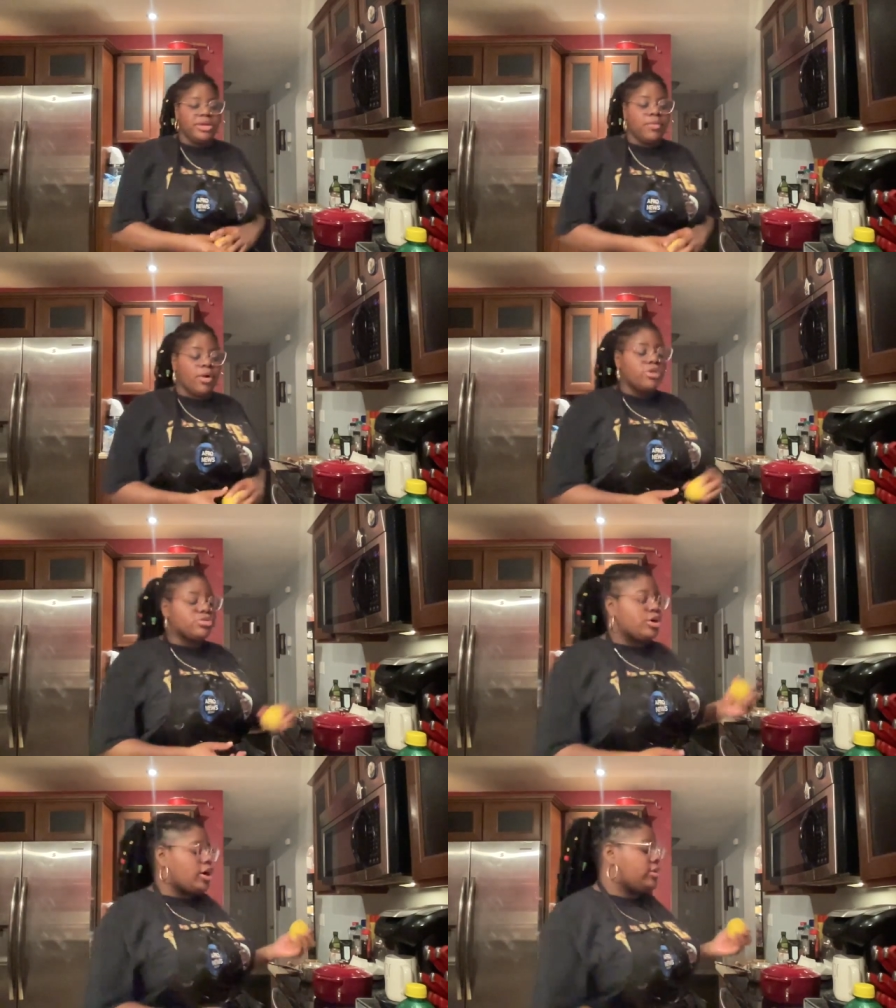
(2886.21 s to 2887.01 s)
And we're also
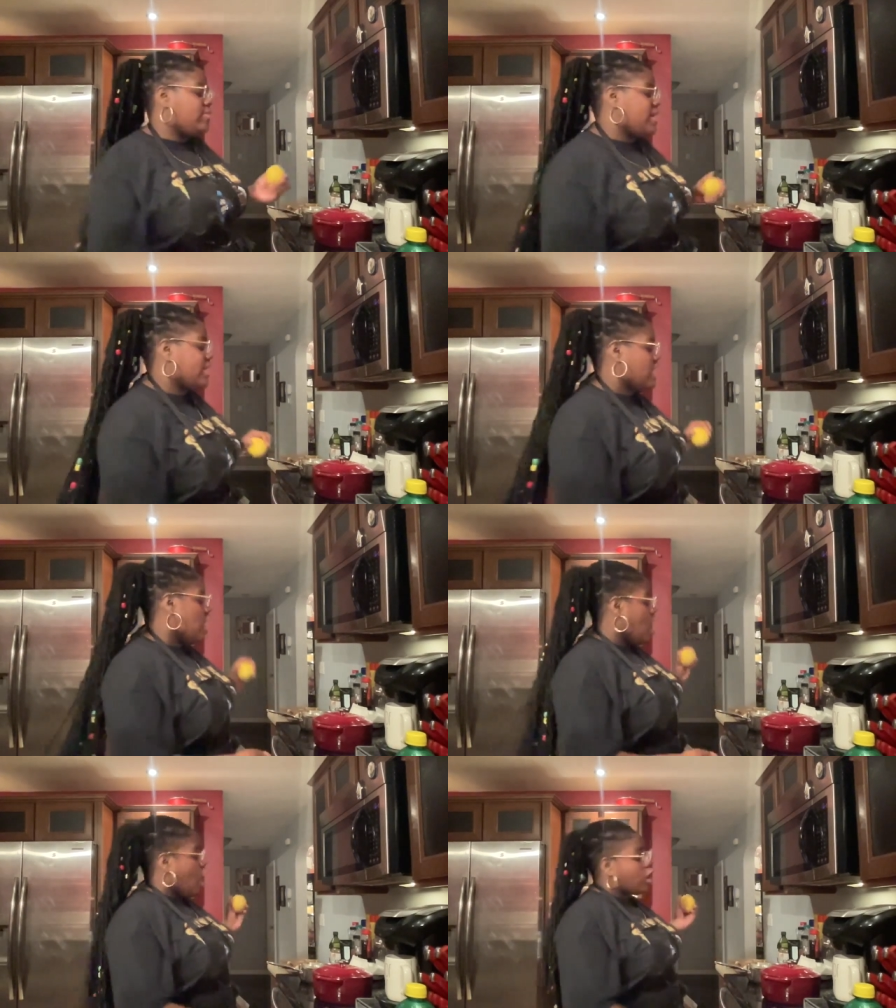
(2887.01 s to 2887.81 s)
currently making
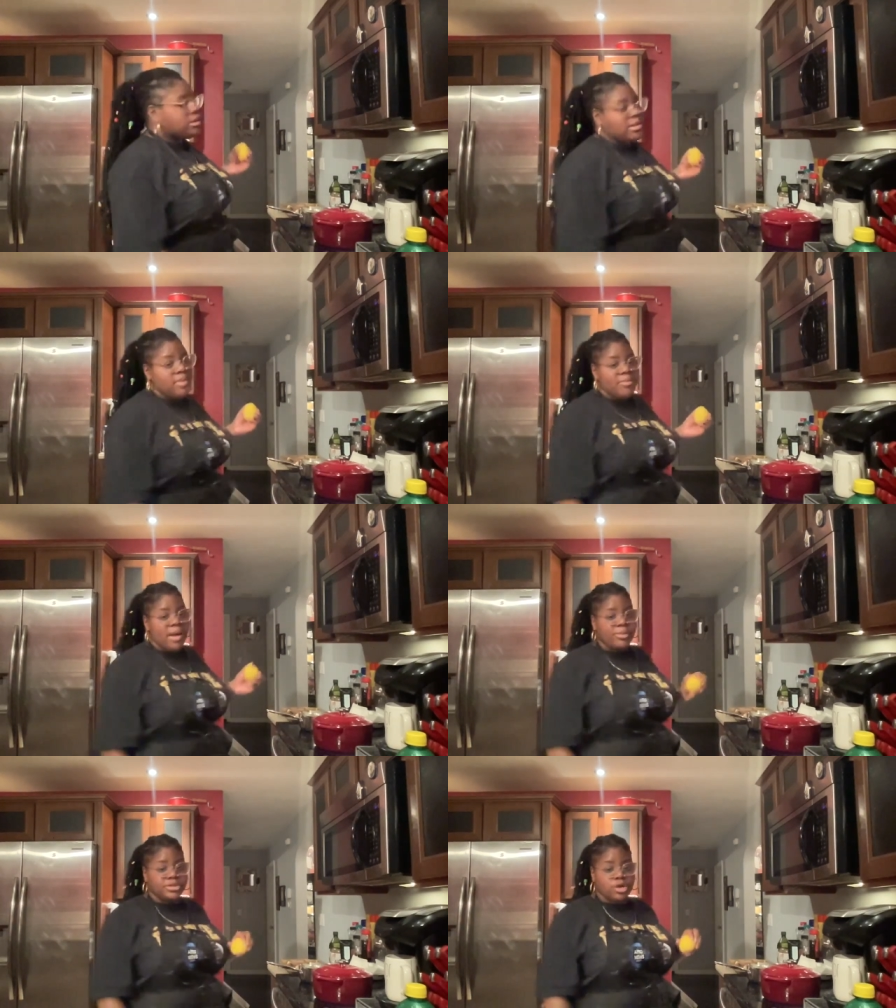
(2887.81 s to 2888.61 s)
our lemon
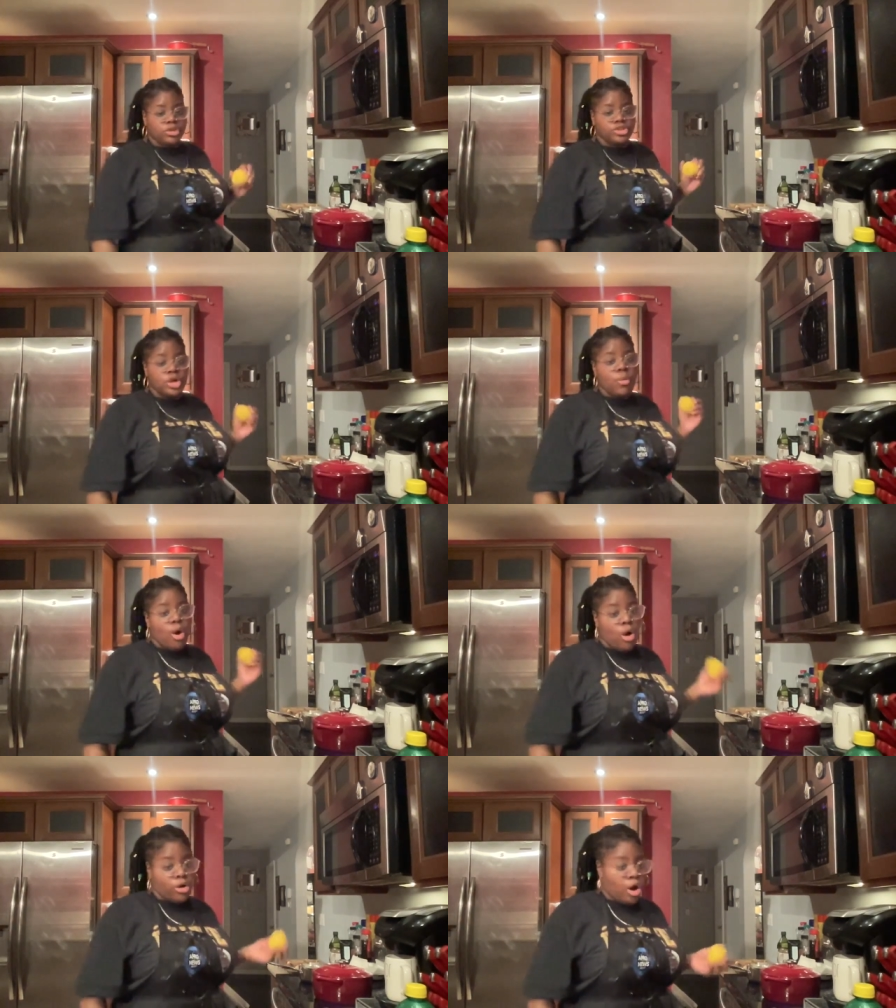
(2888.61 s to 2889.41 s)
pepper sauce to go
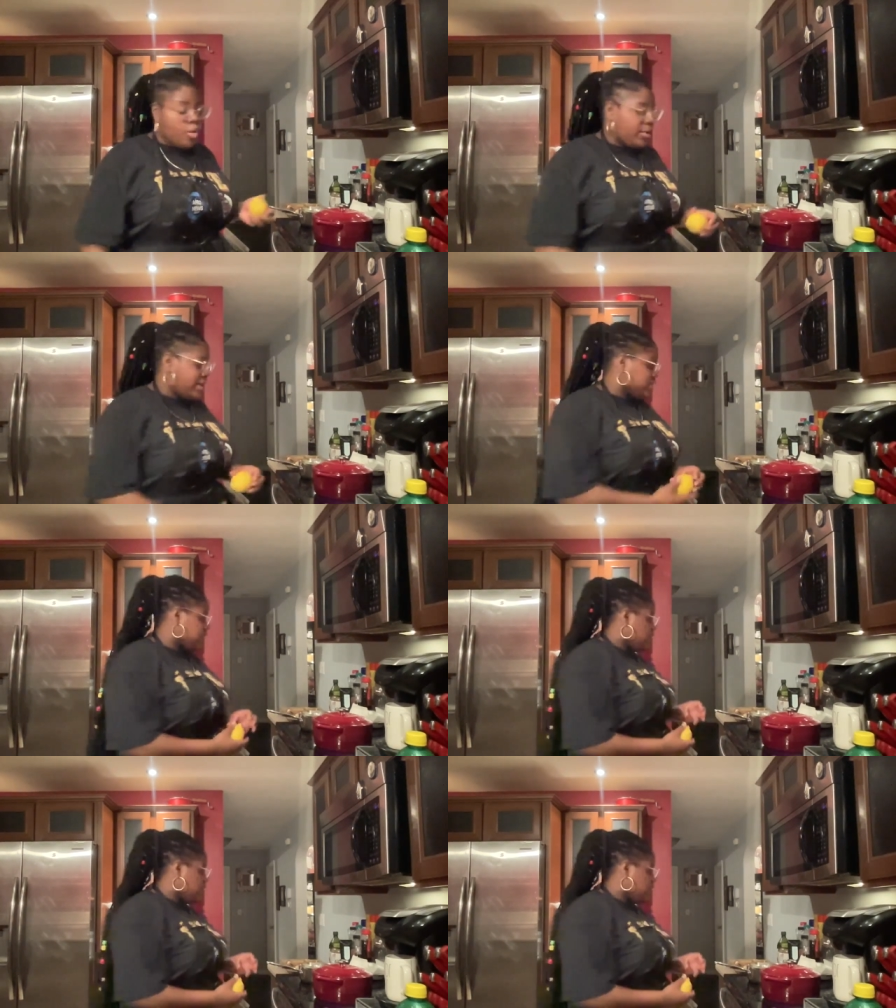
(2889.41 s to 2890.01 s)
on our wings.